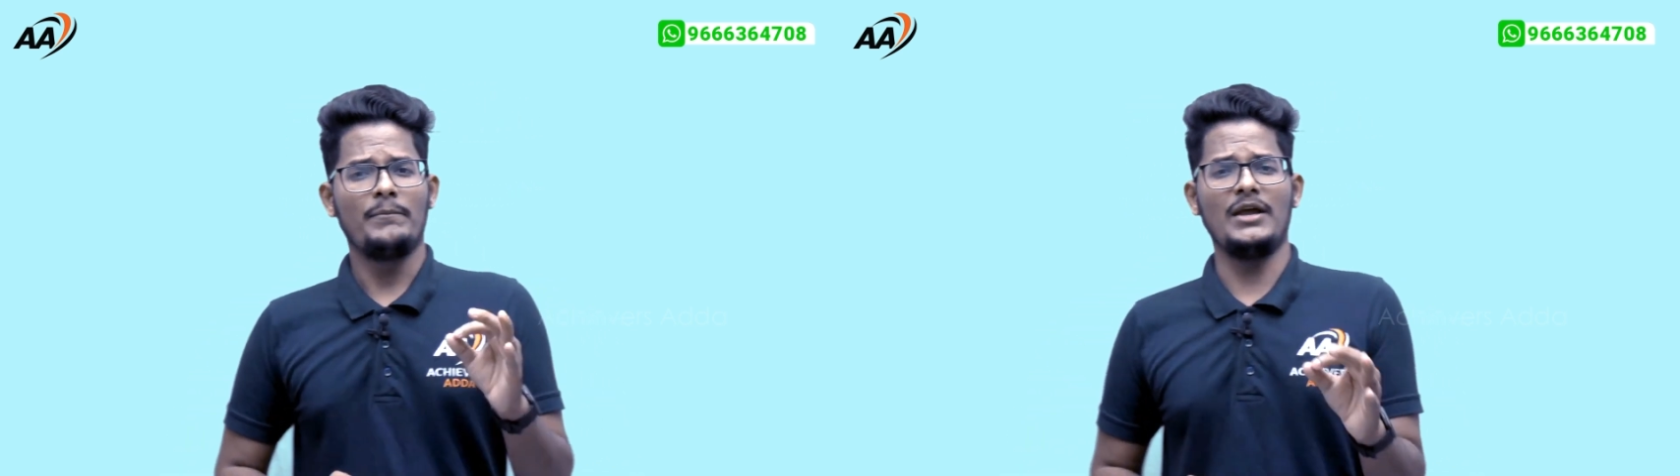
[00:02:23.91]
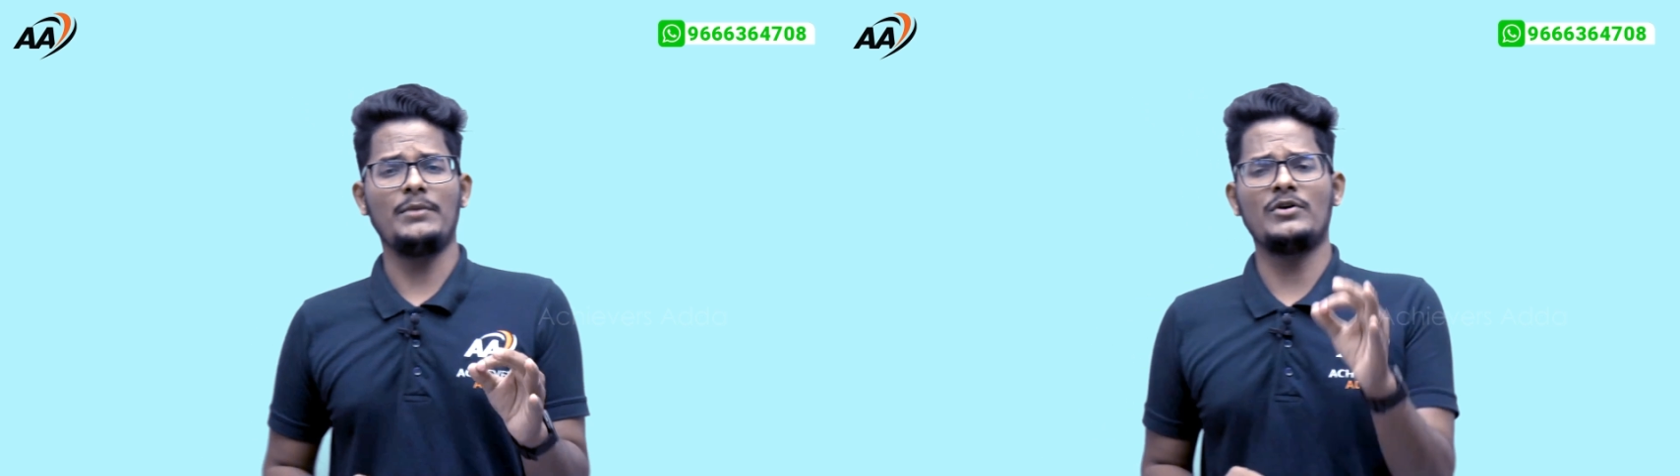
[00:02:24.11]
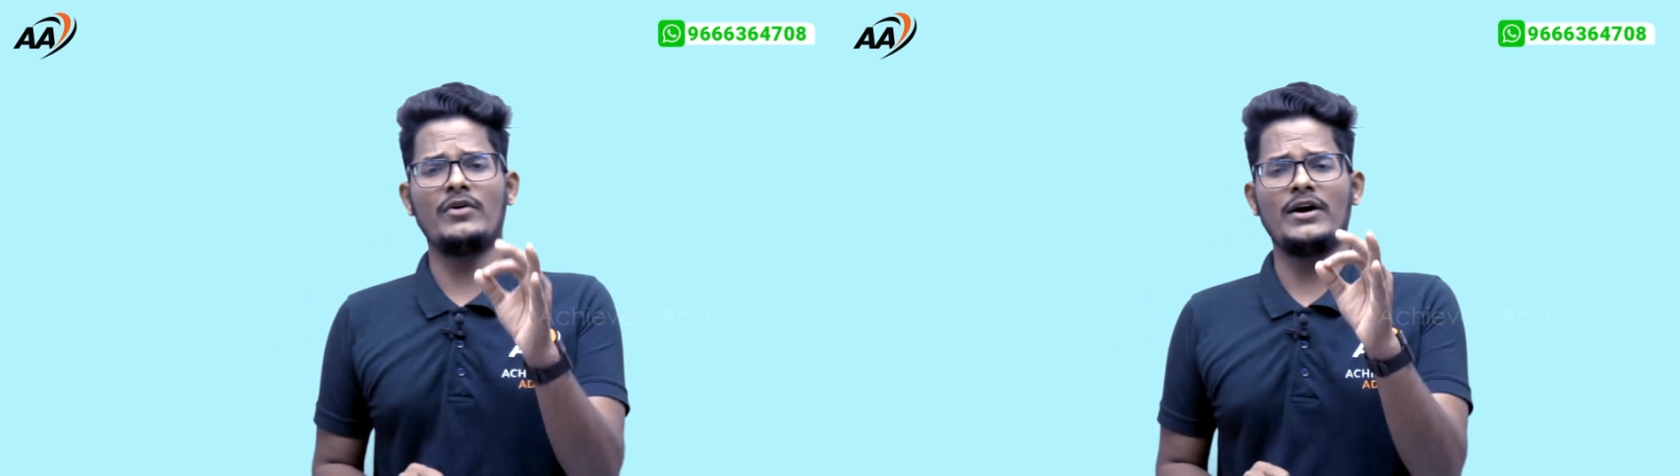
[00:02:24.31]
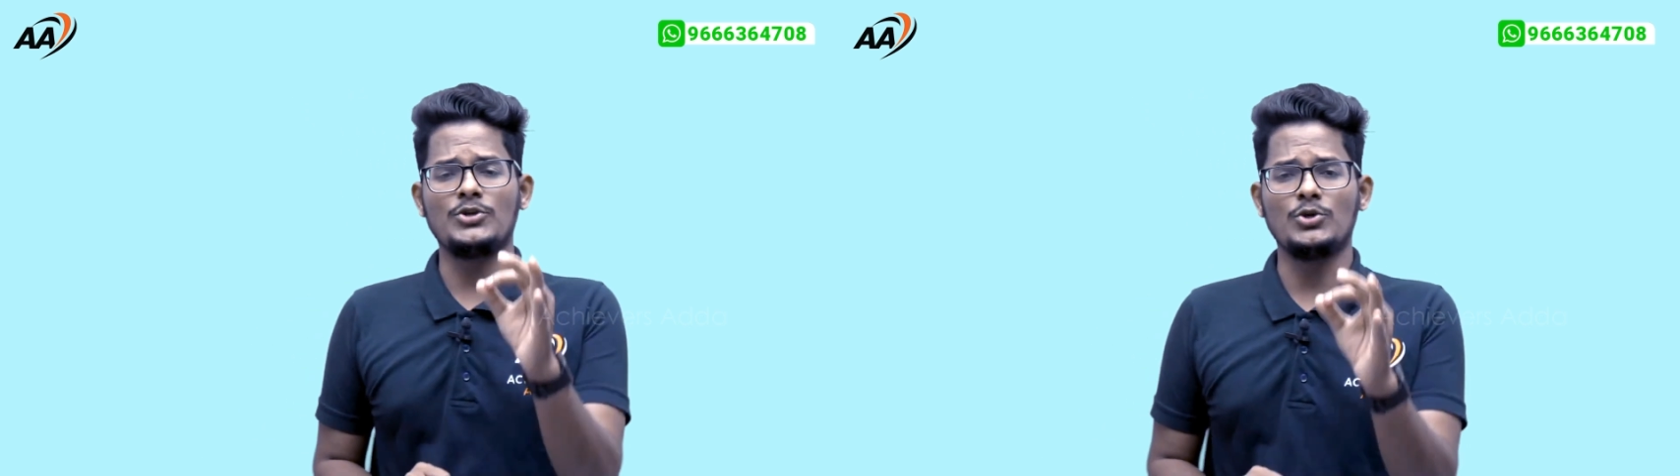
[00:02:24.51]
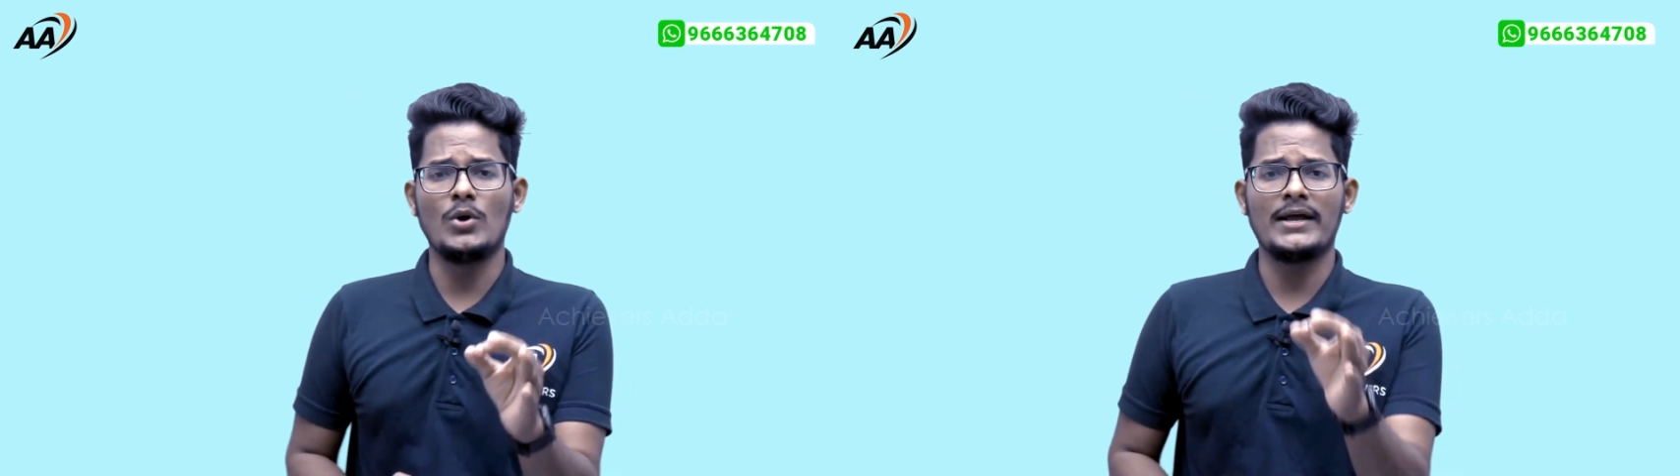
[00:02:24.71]
Paper 1
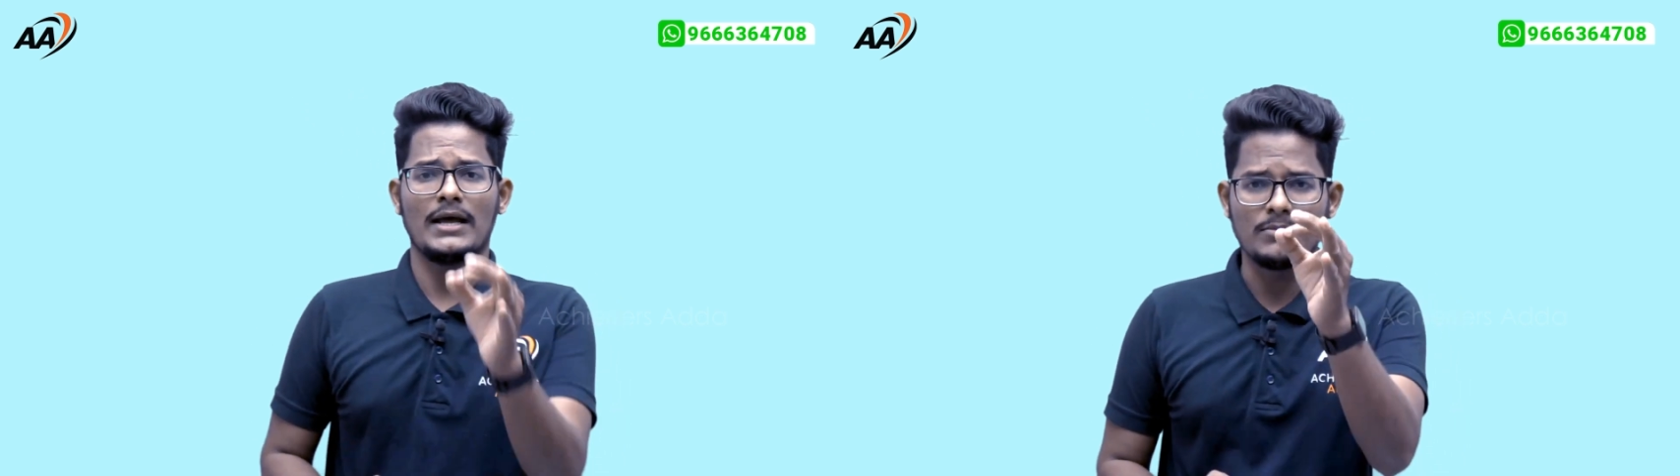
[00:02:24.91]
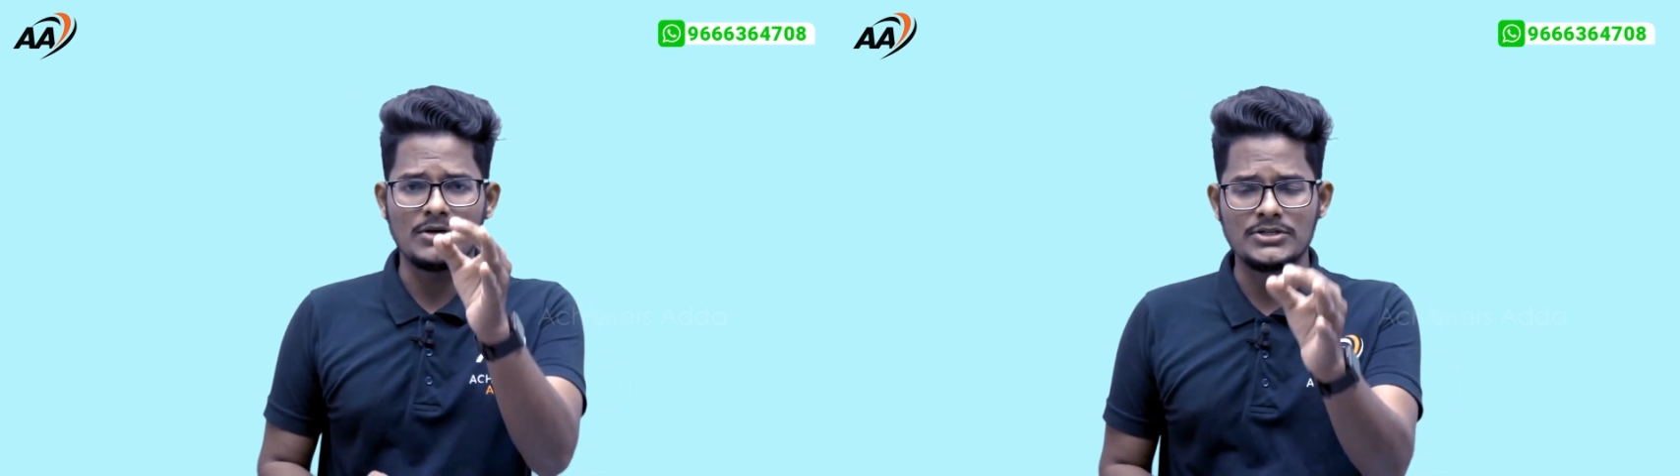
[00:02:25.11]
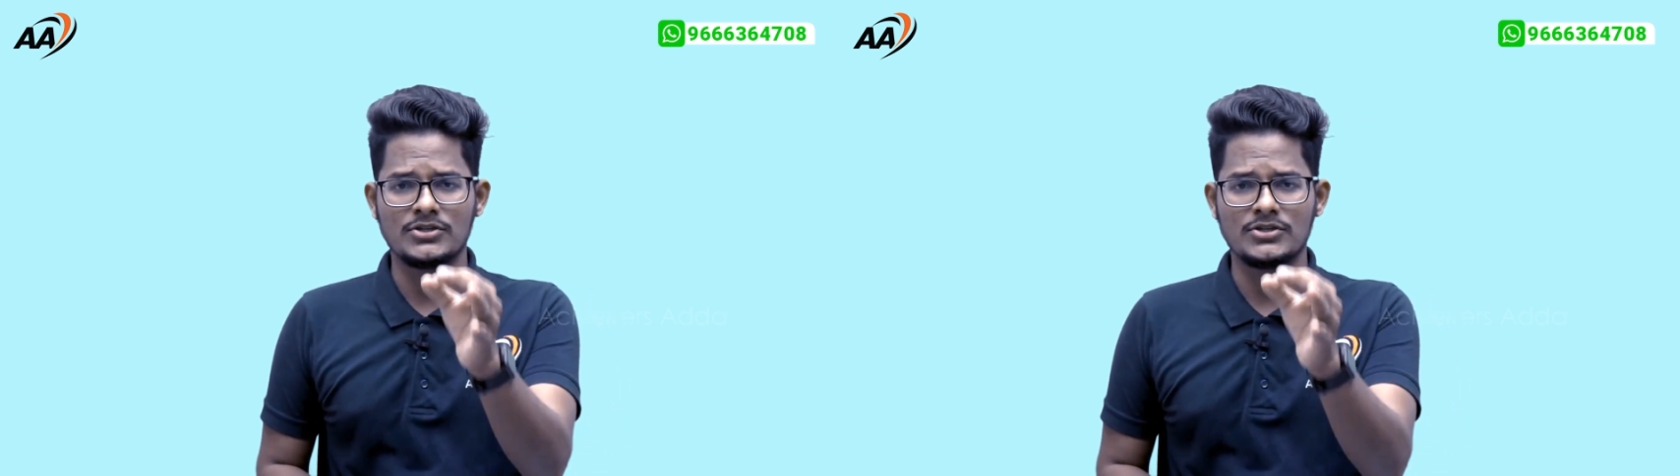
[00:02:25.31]
you are able